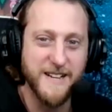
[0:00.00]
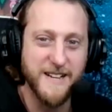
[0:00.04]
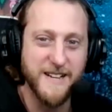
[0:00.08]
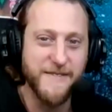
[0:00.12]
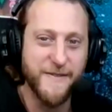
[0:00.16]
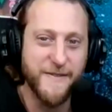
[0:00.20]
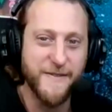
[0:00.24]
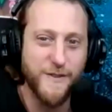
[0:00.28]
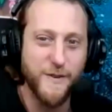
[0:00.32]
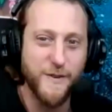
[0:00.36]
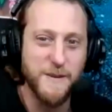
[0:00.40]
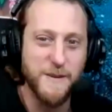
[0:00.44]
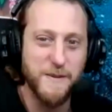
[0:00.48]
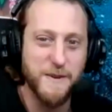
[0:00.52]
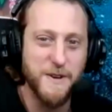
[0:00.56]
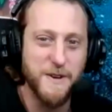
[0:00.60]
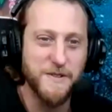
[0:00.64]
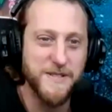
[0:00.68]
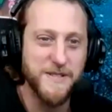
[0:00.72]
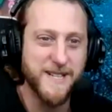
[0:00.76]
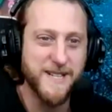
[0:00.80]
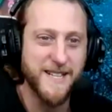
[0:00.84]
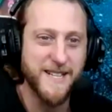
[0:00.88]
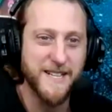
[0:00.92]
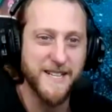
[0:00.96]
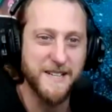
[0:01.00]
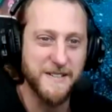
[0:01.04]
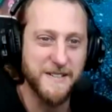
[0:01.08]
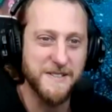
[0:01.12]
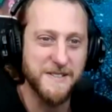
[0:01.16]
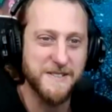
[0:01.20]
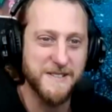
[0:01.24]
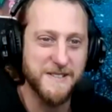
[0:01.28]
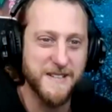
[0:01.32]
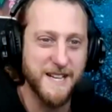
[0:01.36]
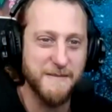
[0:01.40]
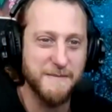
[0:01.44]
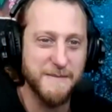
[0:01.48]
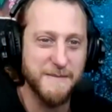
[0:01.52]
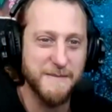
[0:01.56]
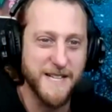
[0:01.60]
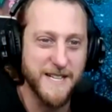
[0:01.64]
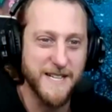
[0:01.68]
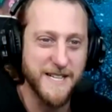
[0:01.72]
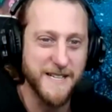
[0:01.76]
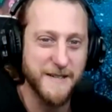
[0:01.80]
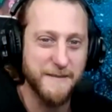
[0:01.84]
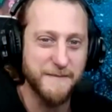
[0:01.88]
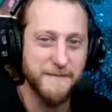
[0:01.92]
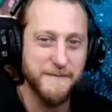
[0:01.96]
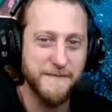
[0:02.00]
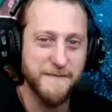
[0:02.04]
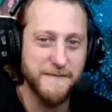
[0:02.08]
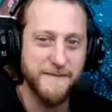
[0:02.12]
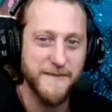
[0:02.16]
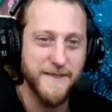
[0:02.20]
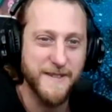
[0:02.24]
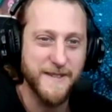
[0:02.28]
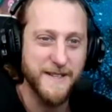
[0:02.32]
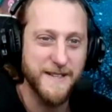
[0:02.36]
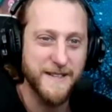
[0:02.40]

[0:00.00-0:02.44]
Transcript: in '94. They both died like at the same time.